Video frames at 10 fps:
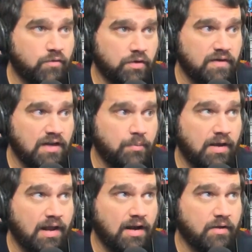of course, now,
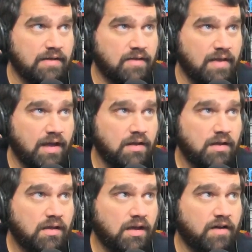but and I'll get to that
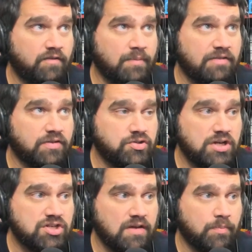uh, of my
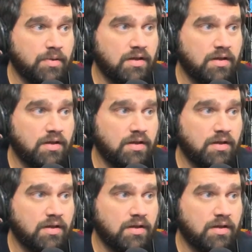frustration there.